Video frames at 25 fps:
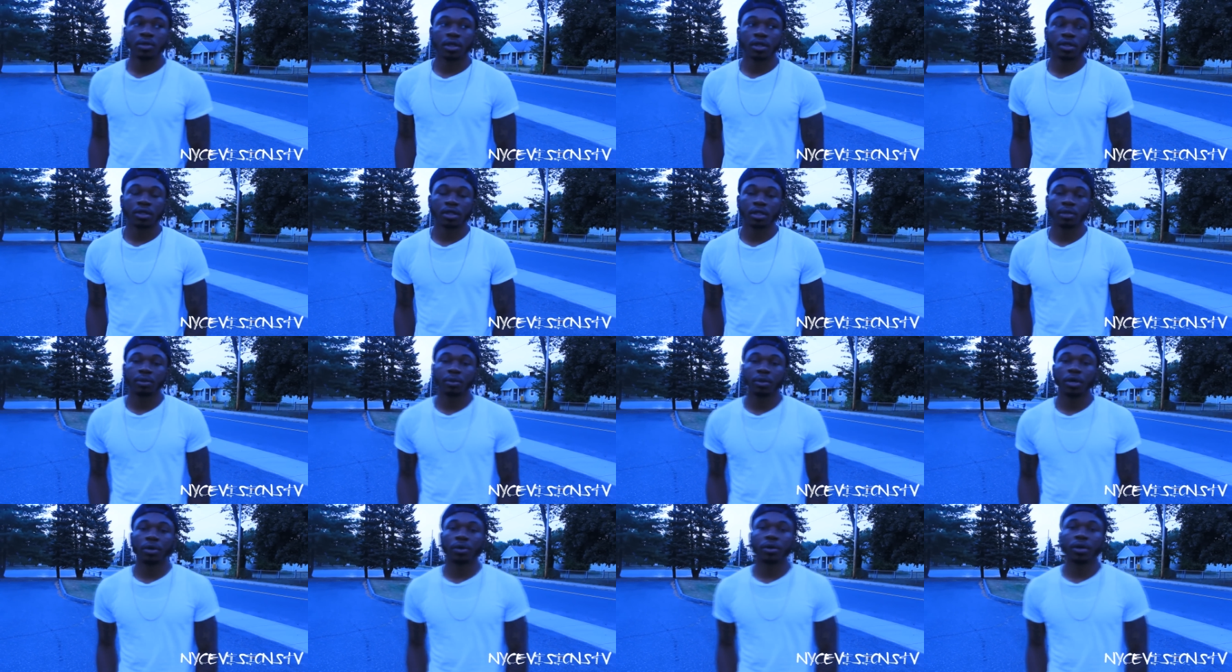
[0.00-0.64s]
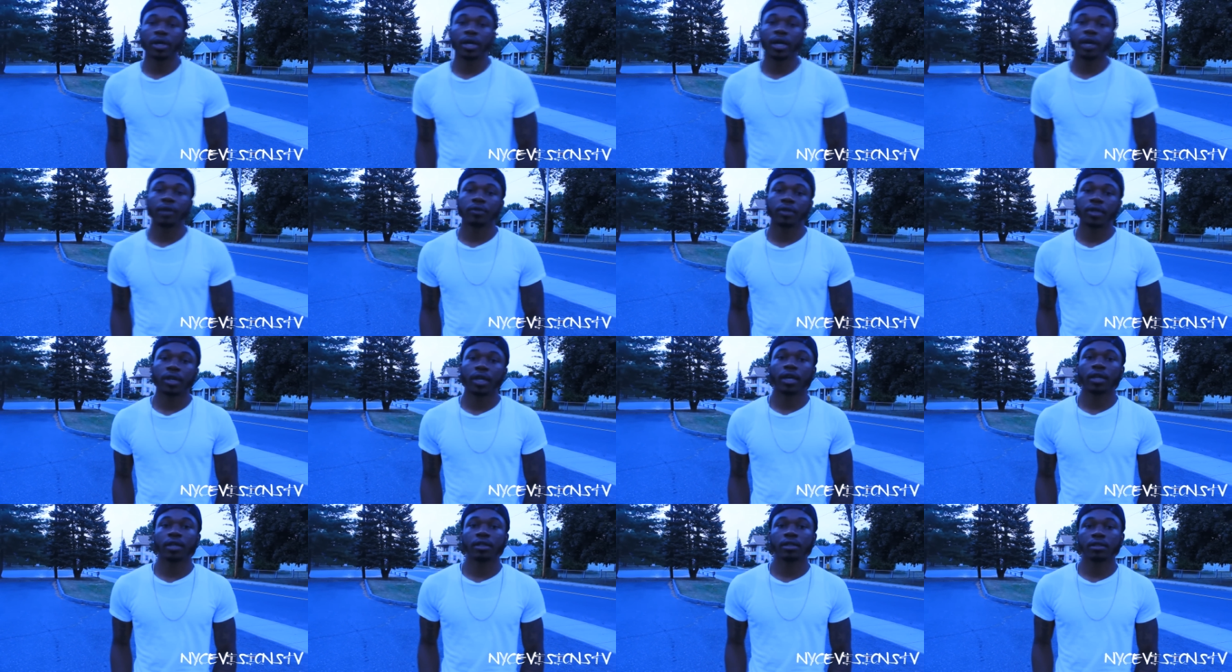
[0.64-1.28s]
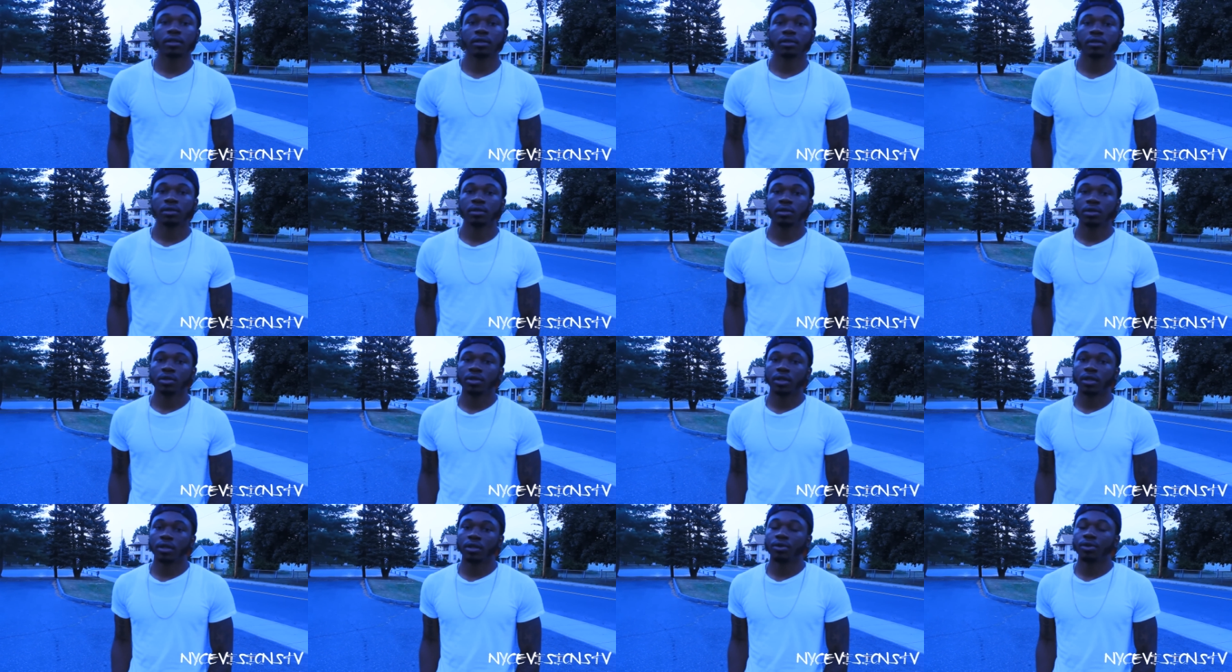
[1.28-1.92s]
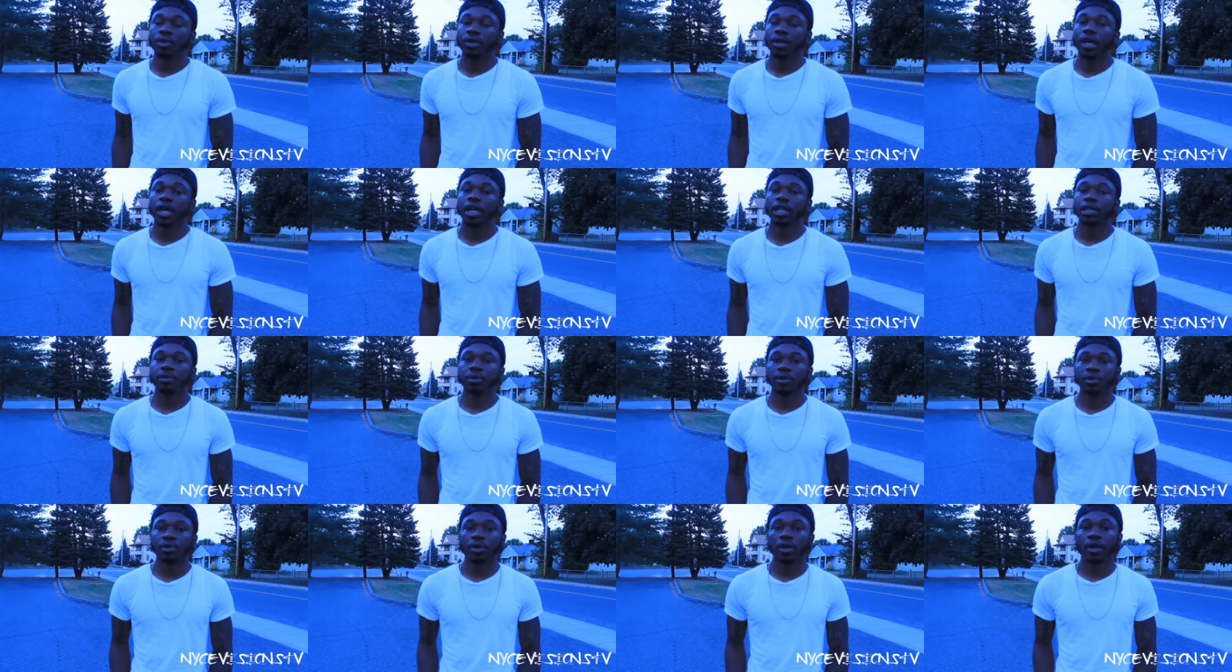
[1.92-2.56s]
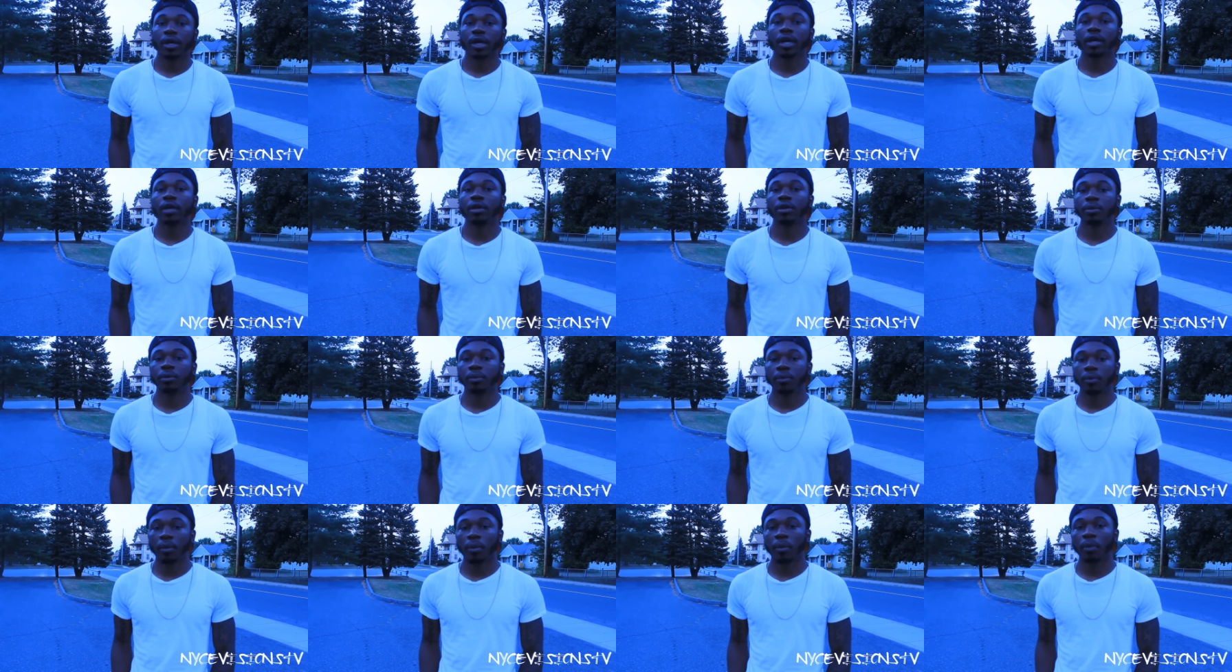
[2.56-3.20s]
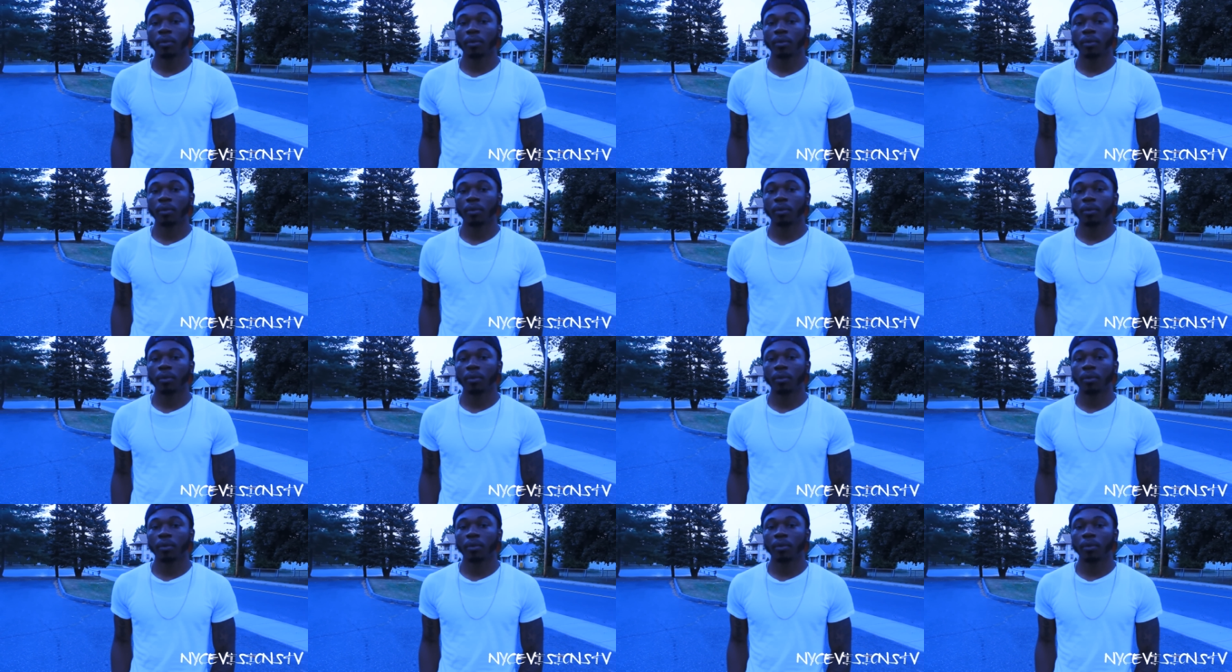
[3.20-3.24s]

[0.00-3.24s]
turns out to be okay after that. So I know he got me, so I got him.